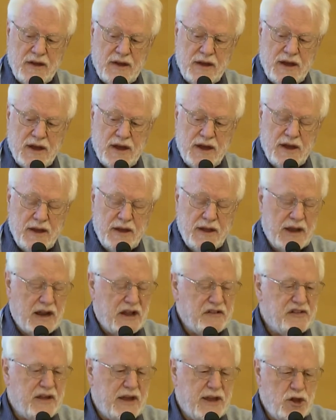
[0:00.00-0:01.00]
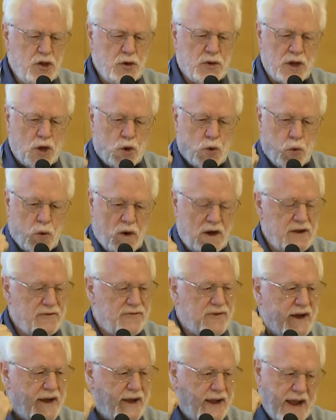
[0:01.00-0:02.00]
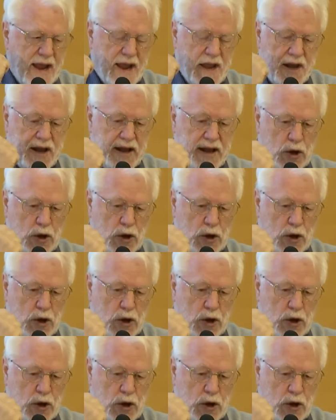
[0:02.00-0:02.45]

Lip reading: and I say, you can quantify any